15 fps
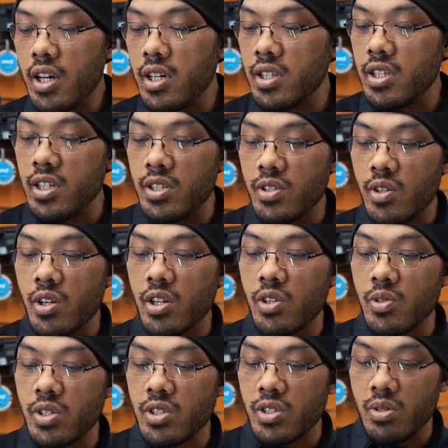These are
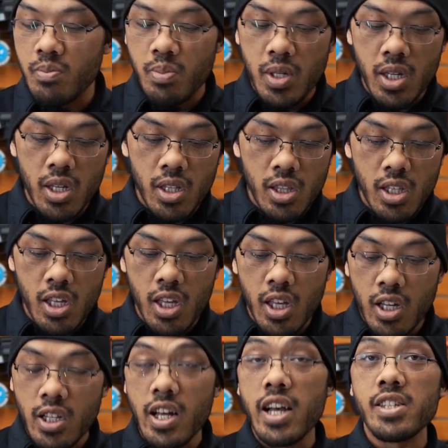going to be the
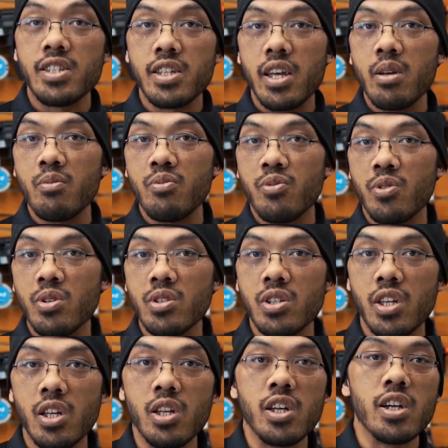classic M4
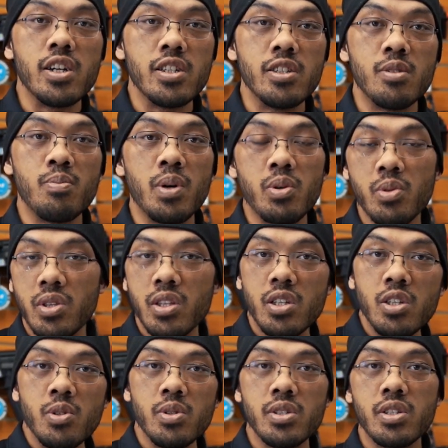looking guns, but with the
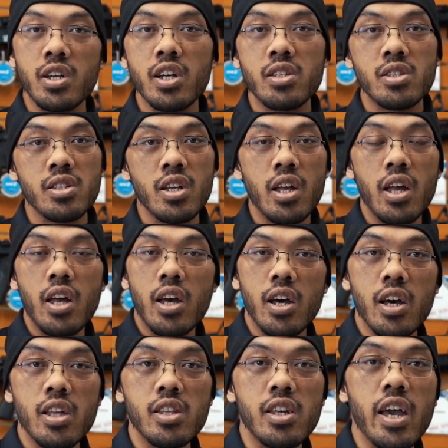newest guts,
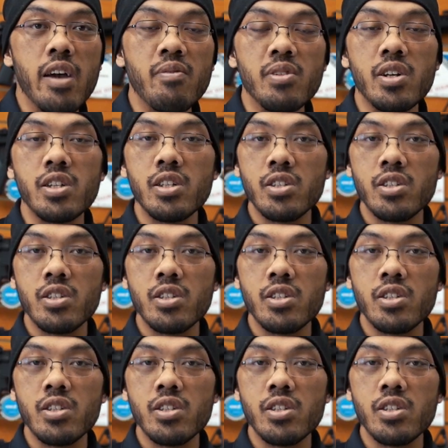the Avalon